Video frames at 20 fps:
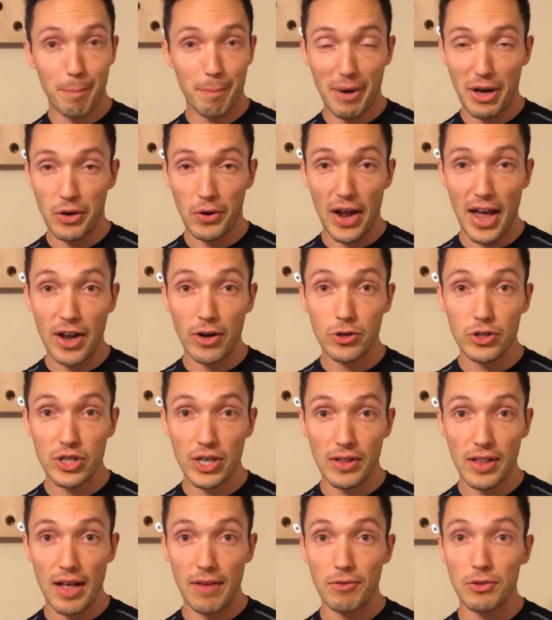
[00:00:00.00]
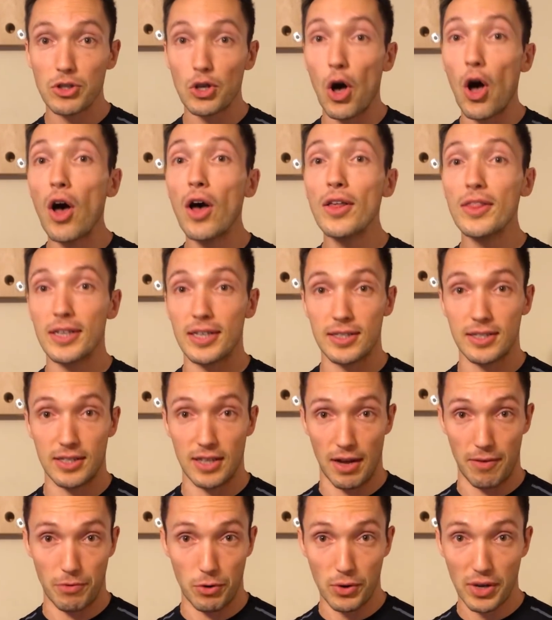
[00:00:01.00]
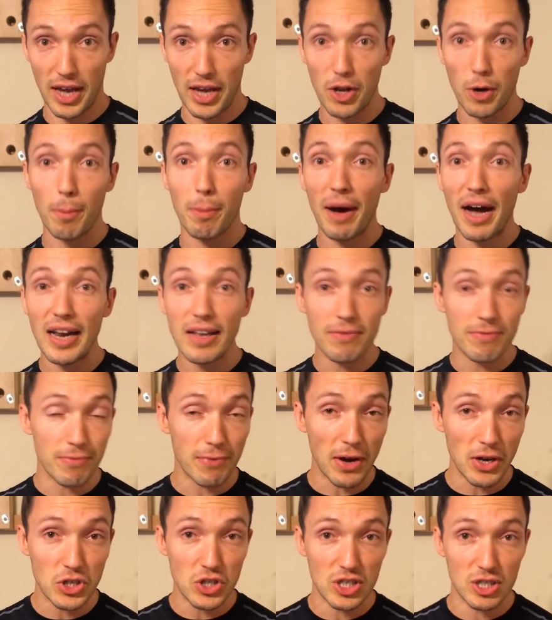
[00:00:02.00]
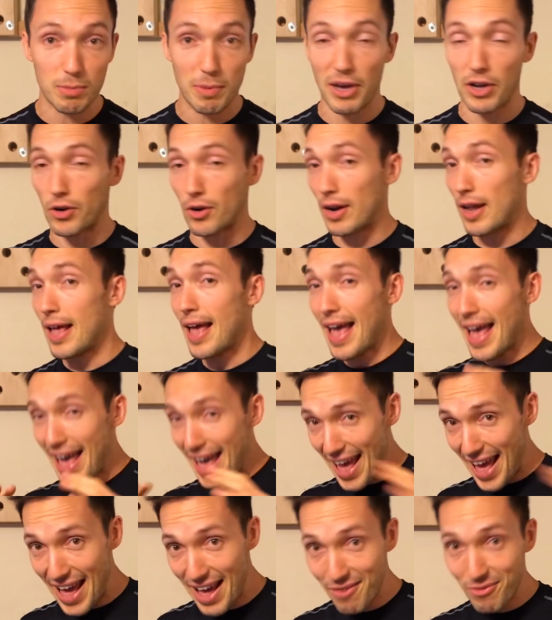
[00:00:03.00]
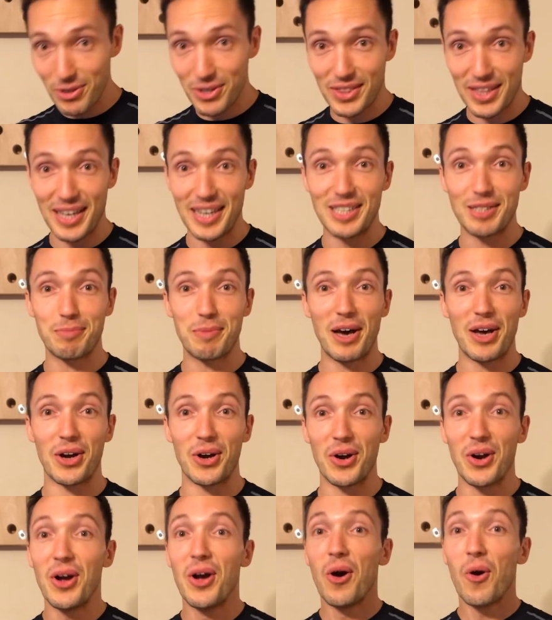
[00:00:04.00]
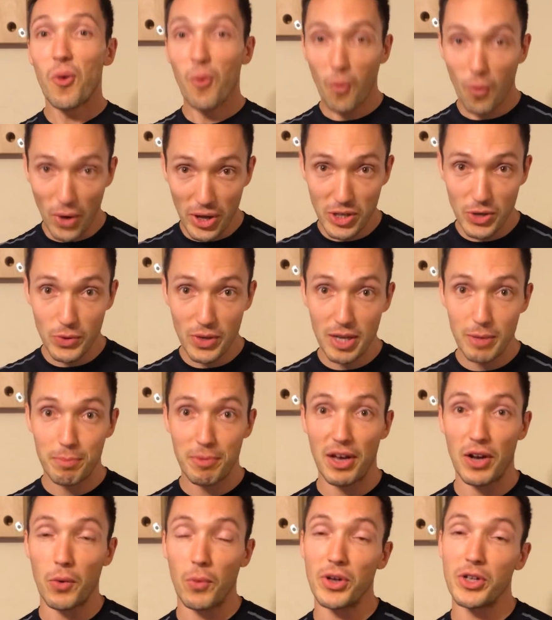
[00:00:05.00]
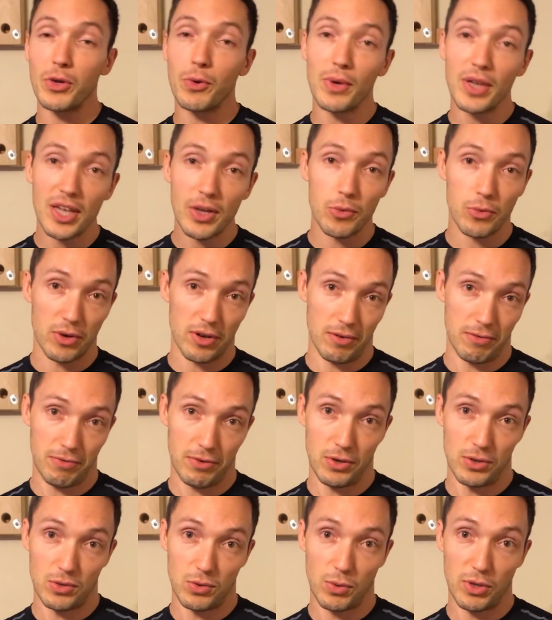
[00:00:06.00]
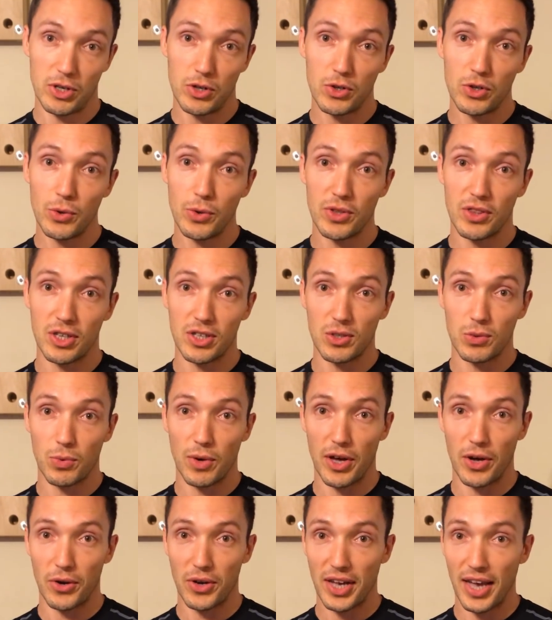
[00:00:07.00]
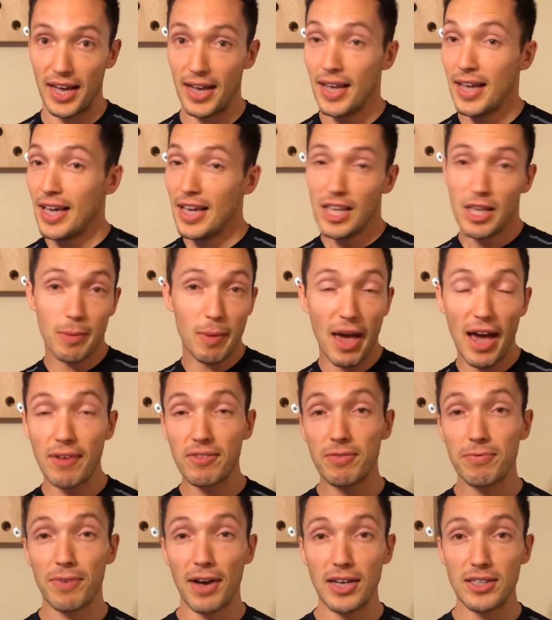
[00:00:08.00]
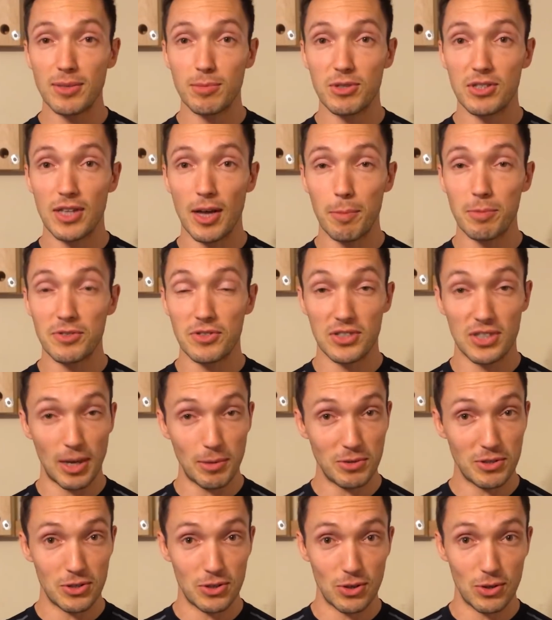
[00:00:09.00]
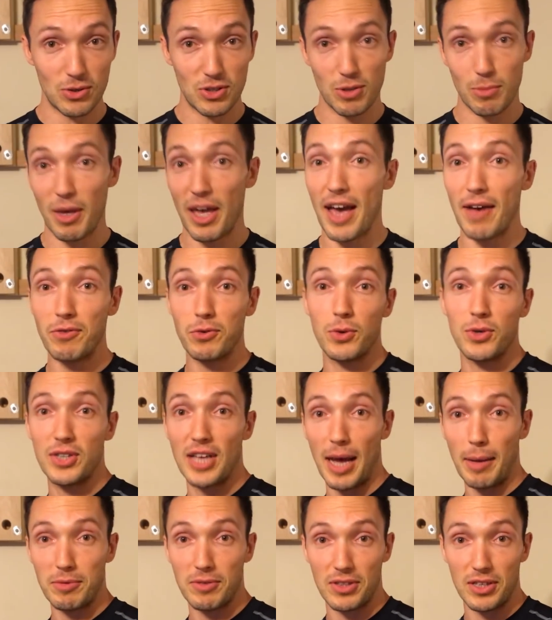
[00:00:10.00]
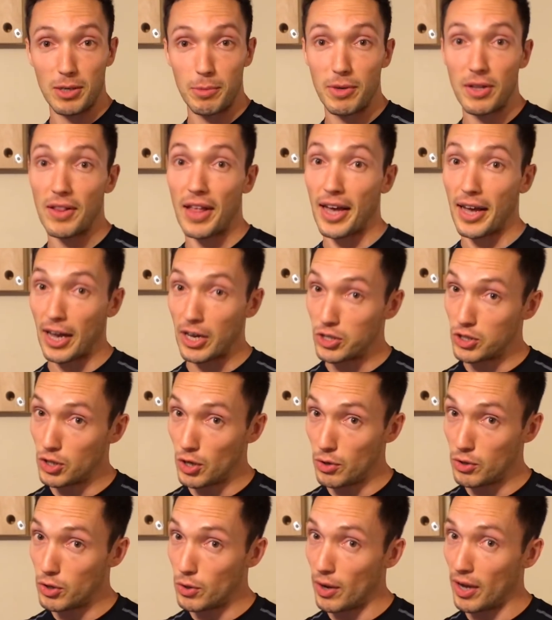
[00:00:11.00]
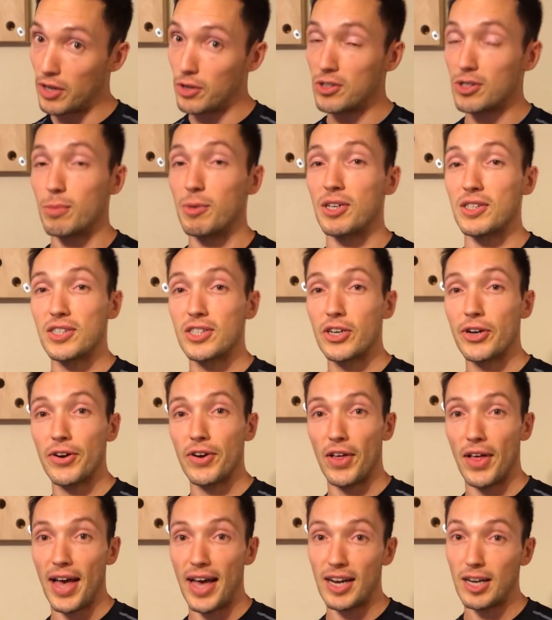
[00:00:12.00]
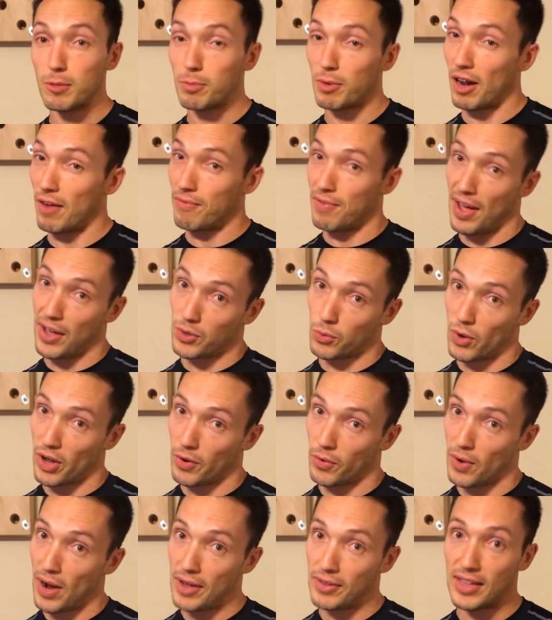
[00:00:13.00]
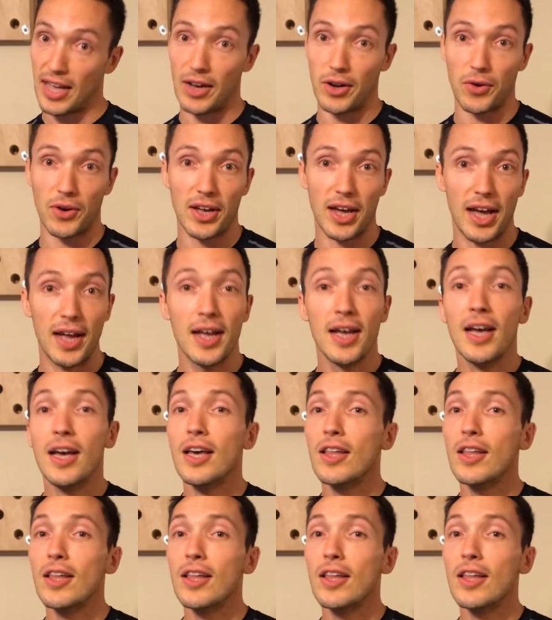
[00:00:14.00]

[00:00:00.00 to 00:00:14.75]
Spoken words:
better energy levels, all this stuff, okay? Your body functions better. Everything is better when you eat better, when you eat real foods, when you do it this way, okay? You may have to find some substitutes, you may have to adapt a little bit like I showed you. I used to be a cereal addict, but I found a way around that, okay?